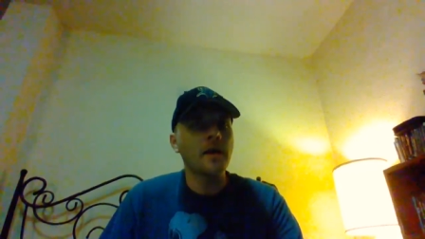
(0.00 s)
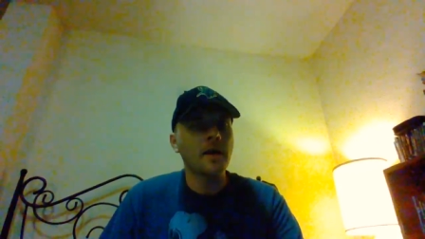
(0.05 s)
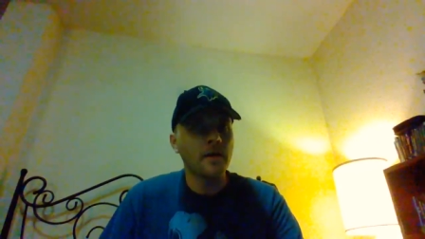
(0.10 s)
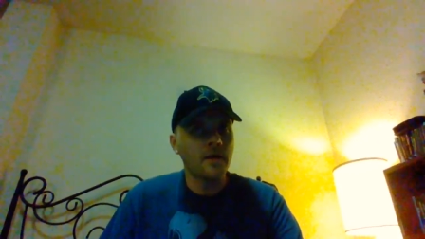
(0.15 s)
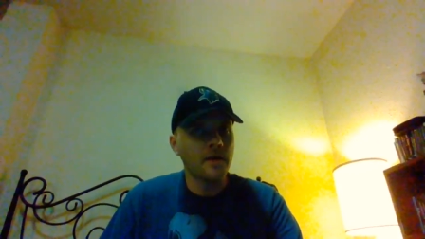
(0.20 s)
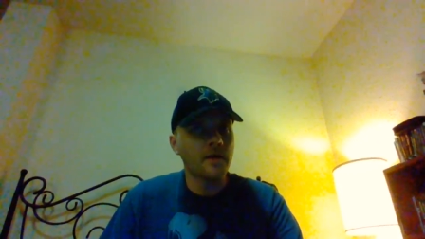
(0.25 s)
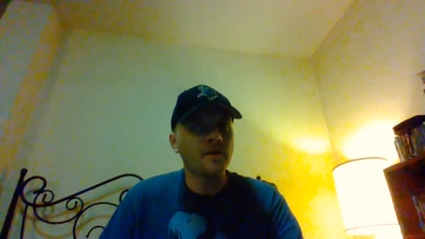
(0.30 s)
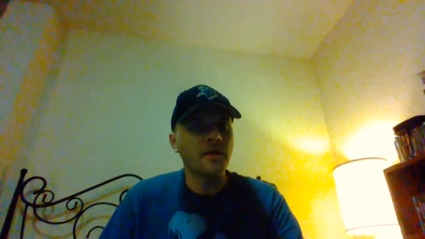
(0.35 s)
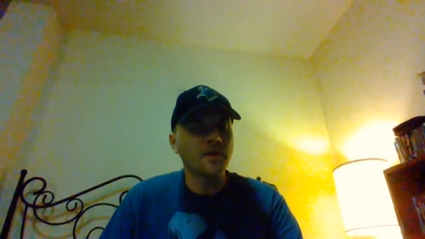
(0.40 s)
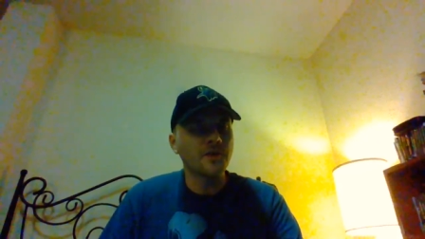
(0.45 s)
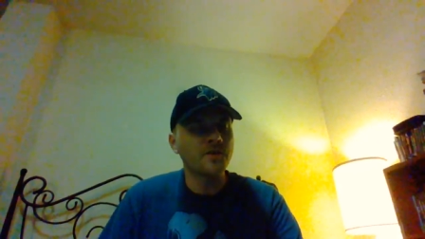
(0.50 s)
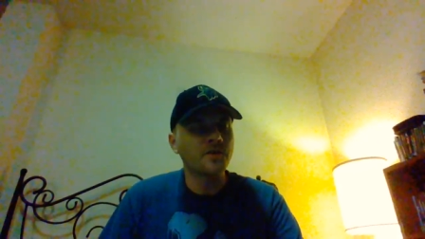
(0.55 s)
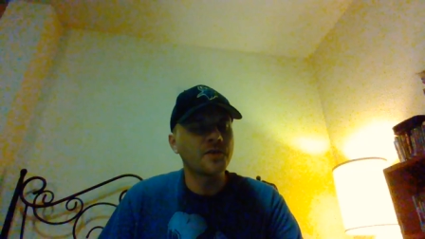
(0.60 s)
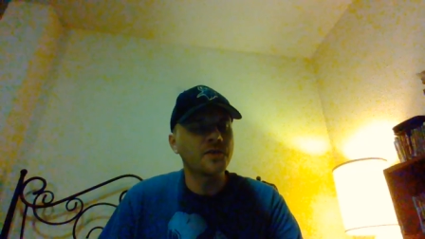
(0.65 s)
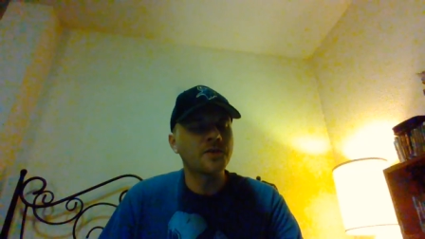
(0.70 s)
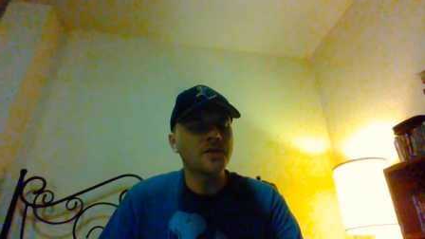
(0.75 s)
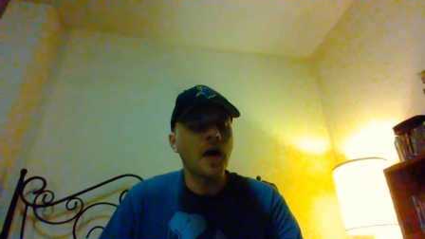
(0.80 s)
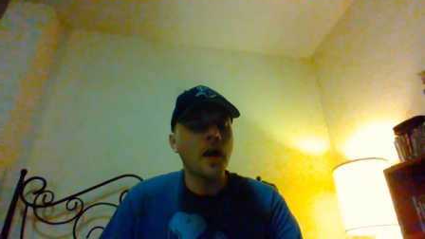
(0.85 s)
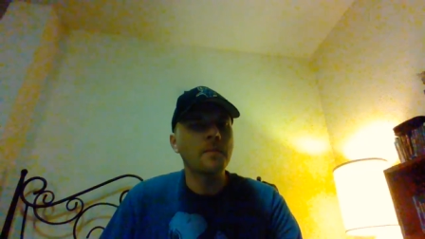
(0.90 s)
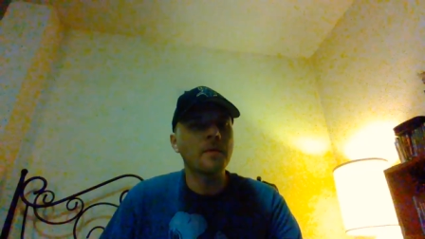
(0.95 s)
He does a
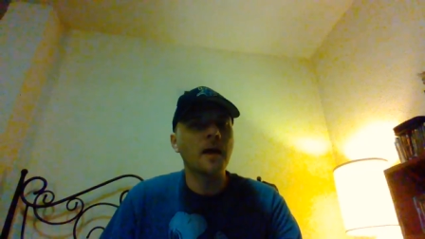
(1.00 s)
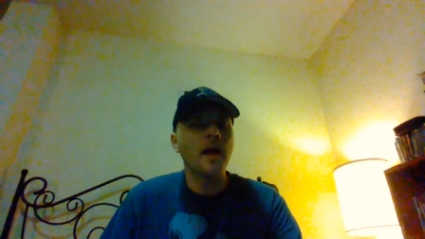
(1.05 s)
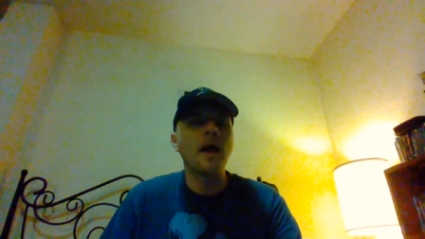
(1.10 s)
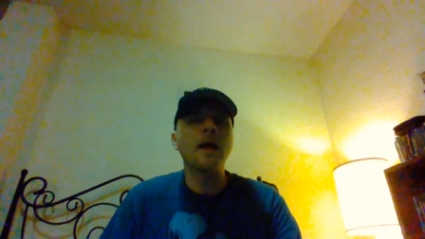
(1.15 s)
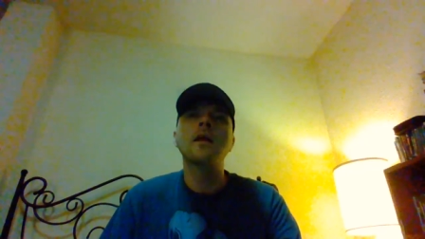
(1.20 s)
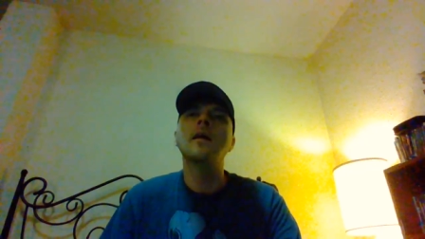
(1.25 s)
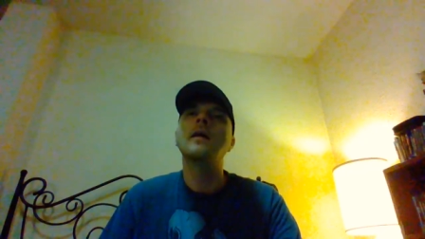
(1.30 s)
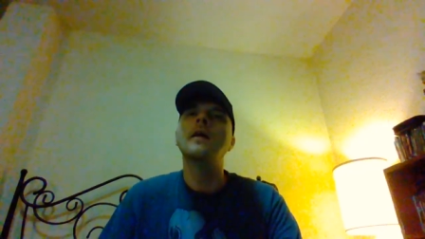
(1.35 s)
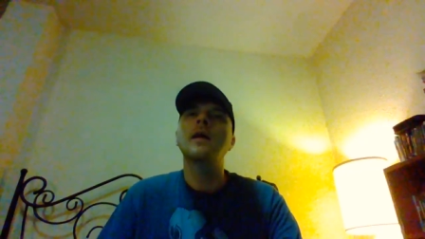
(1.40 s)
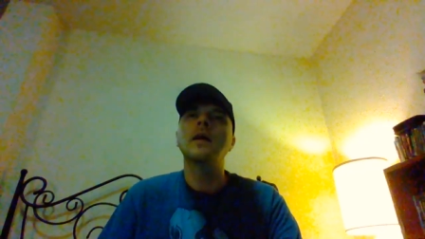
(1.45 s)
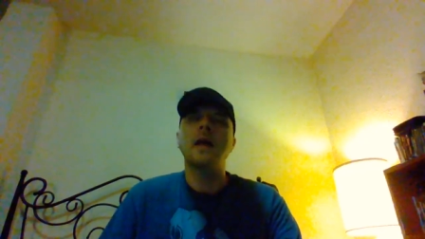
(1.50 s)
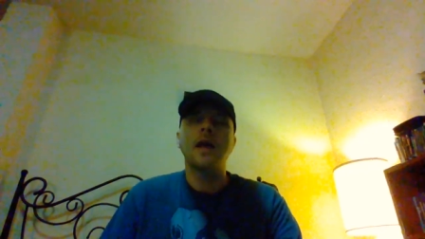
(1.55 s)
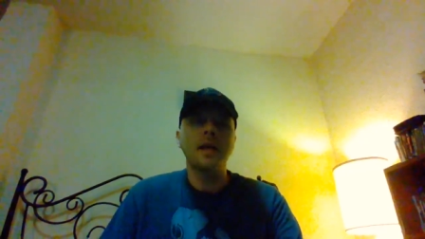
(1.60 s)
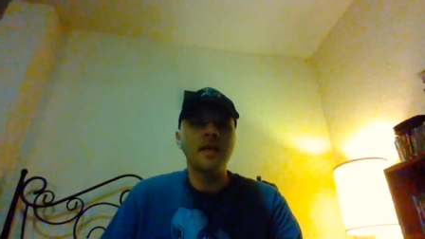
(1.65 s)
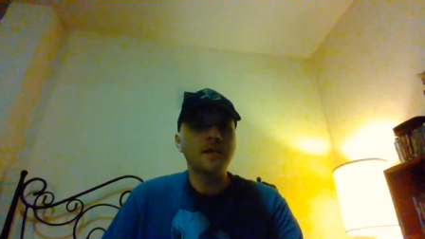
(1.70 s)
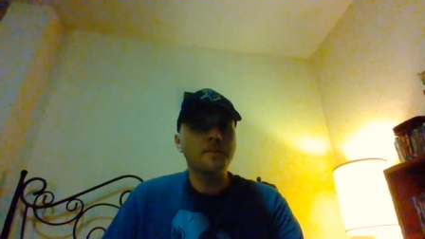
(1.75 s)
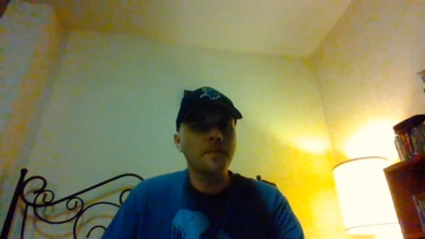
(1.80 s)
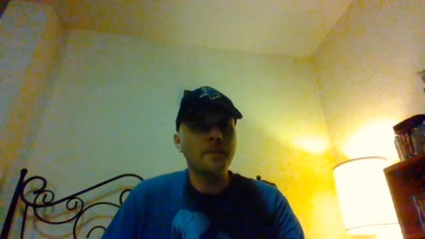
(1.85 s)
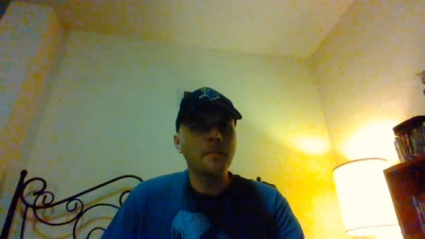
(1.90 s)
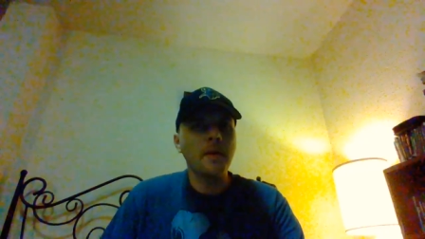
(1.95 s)
good job in that.
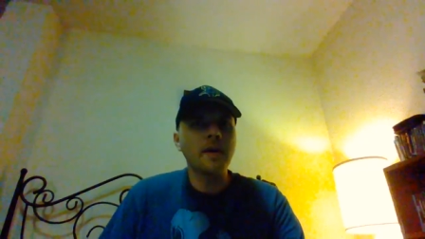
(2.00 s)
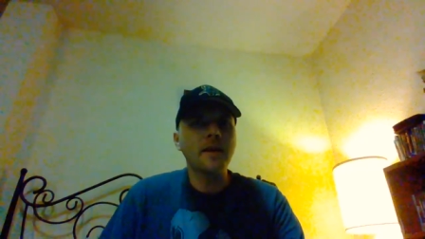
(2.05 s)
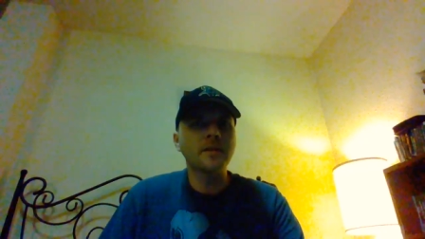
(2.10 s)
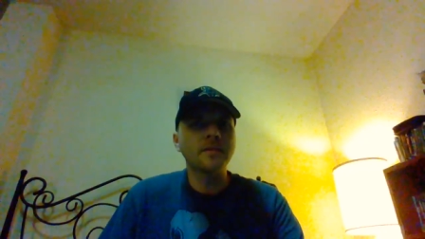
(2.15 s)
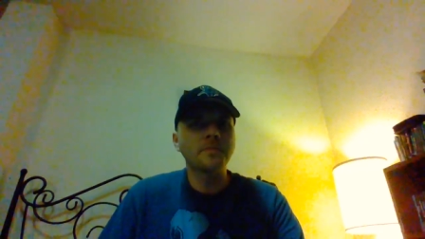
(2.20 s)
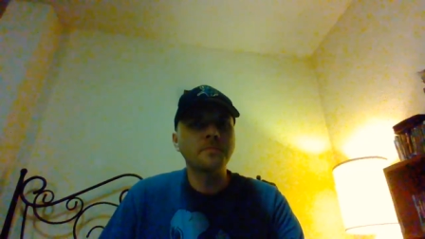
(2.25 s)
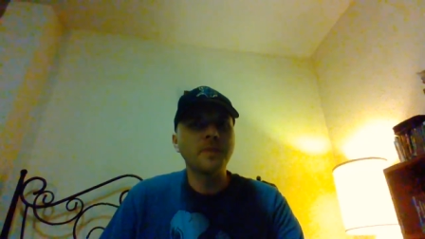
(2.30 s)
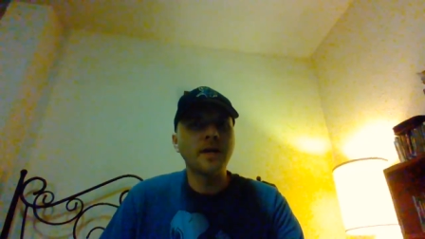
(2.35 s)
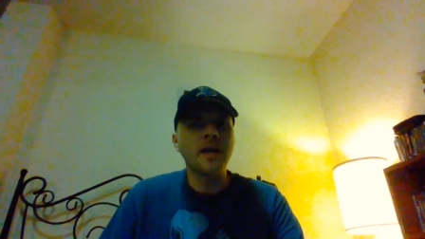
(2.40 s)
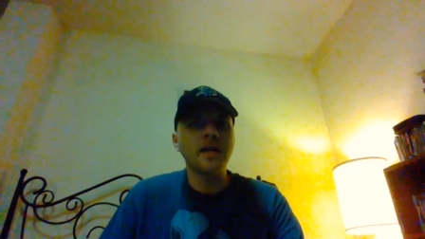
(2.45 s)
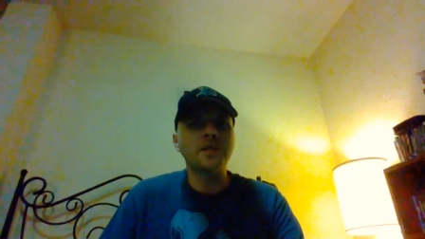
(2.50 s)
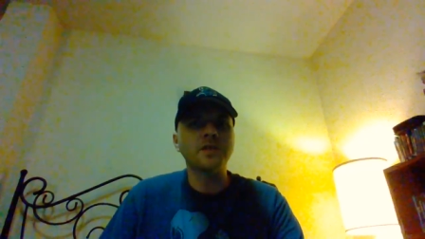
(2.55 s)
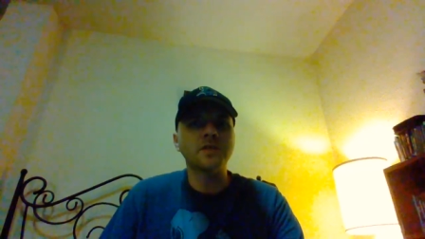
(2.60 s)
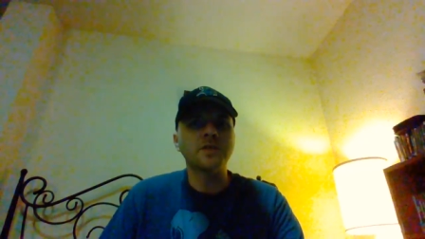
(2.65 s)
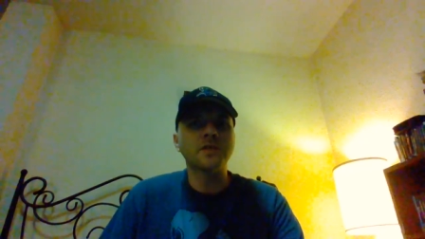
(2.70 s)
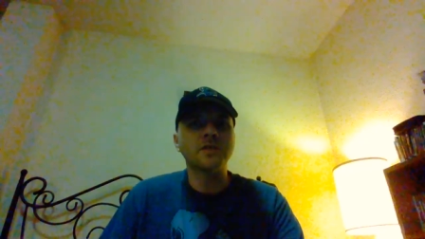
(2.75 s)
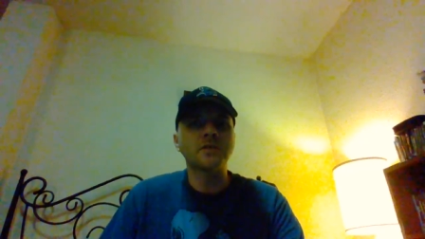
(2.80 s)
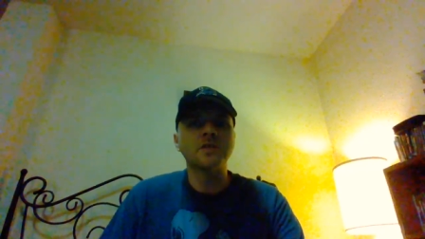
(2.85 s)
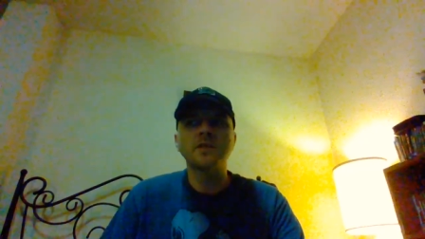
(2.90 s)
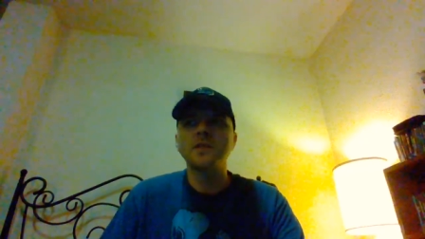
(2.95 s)
And he's been making some
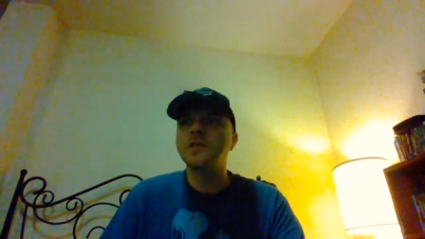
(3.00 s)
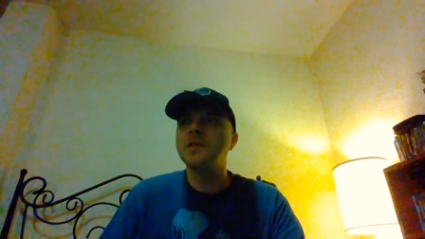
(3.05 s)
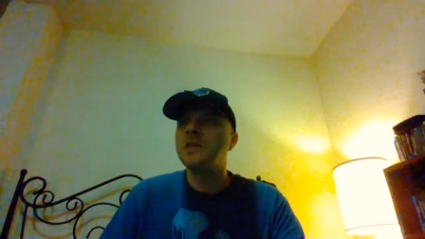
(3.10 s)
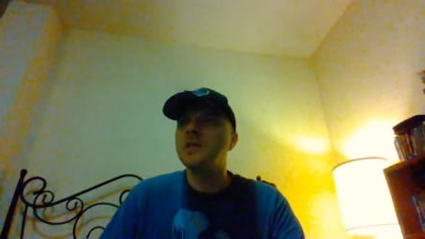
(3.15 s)
catches.